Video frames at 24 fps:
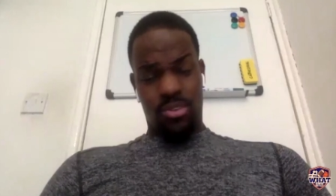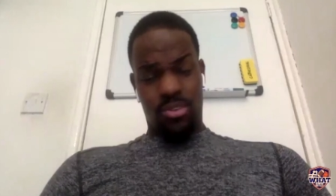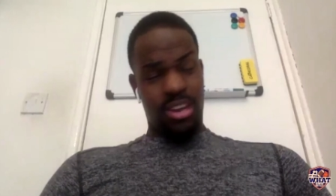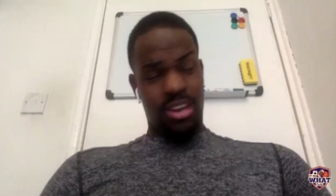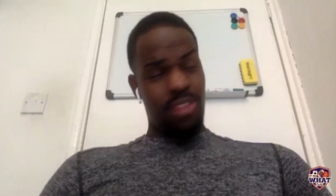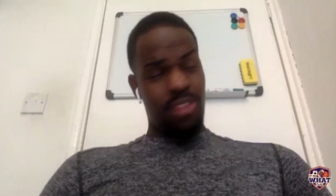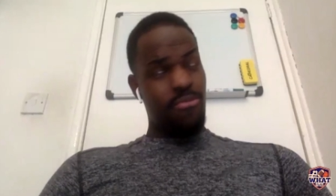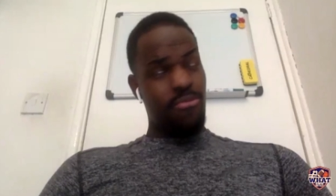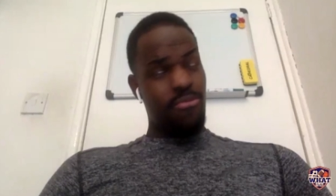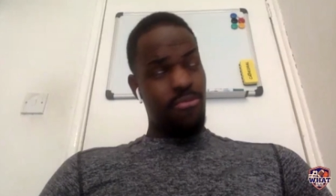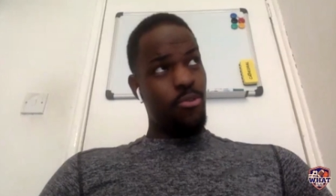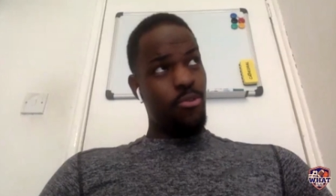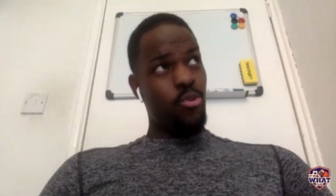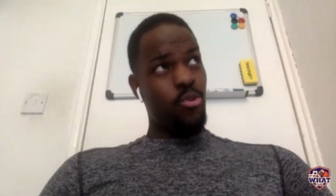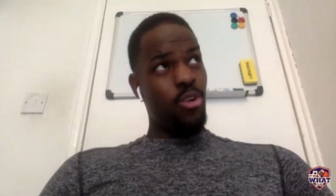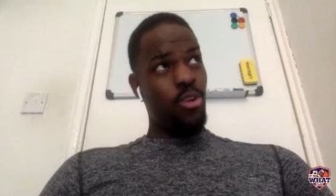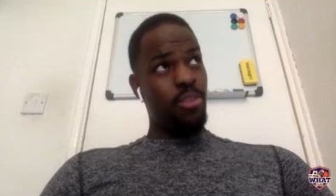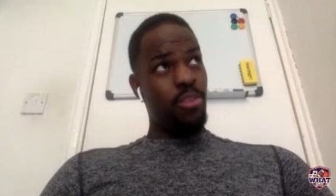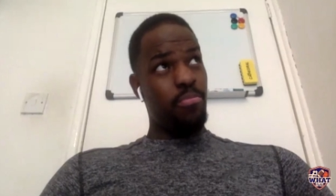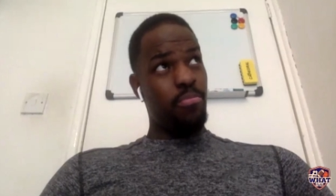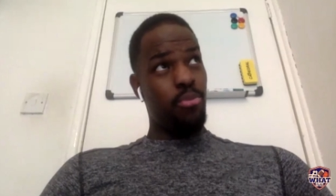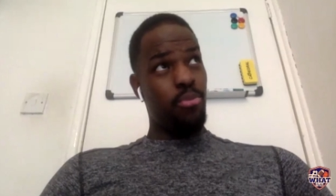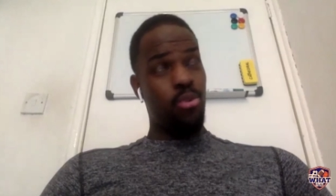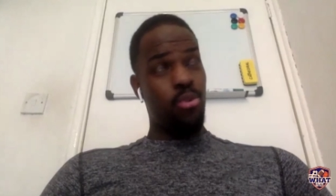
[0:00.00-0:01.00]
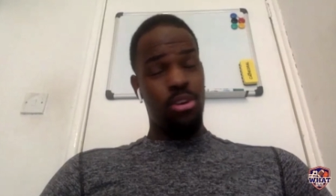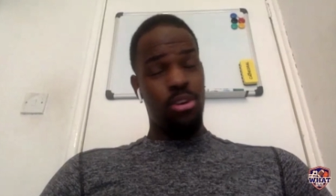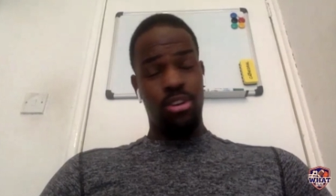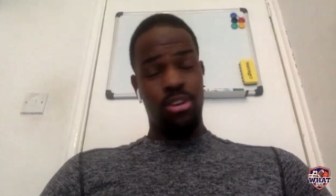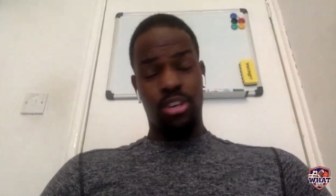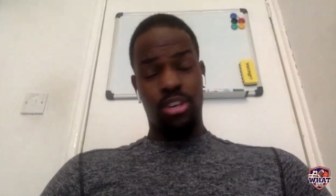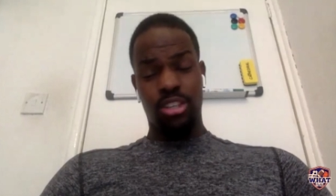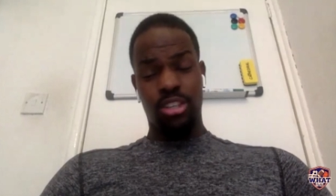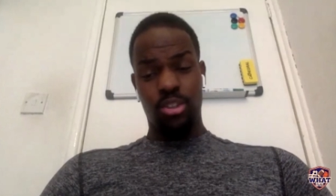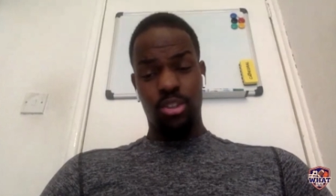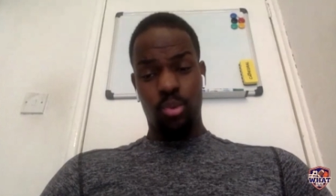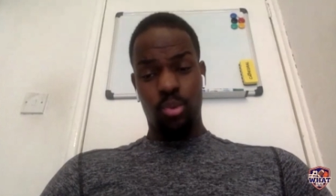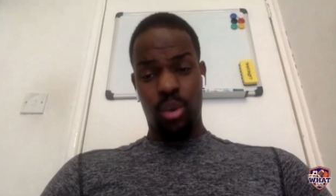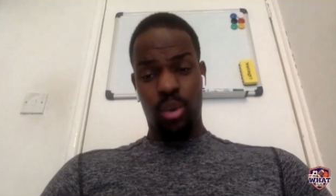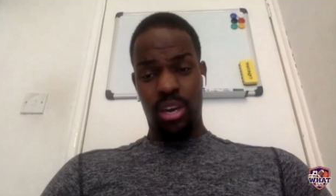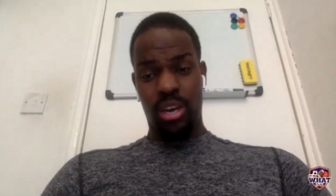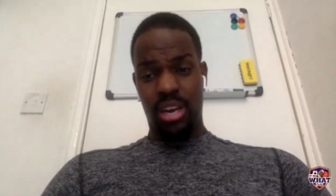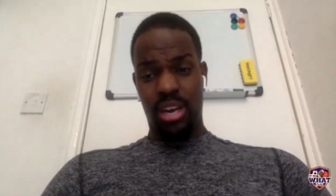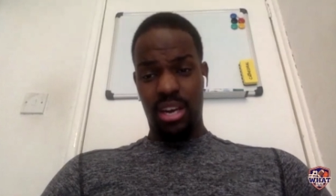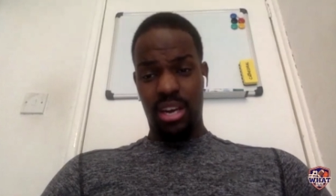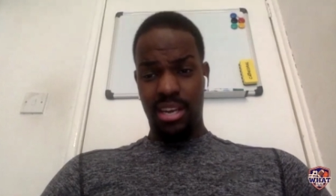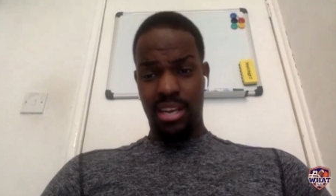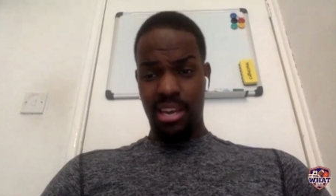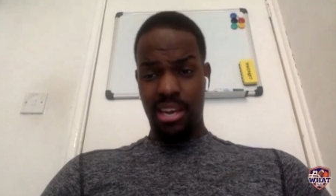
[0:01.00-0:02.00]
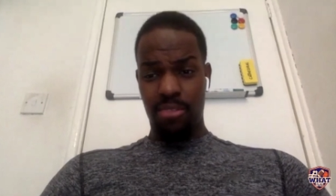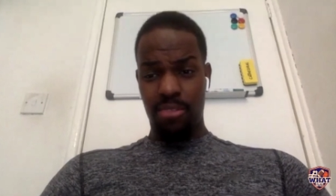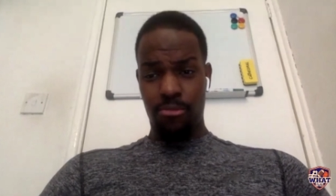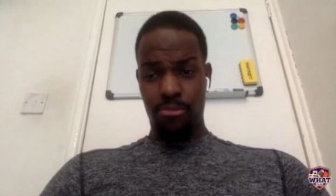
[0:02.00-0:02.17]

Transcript: game four, if Portland doesn't win that game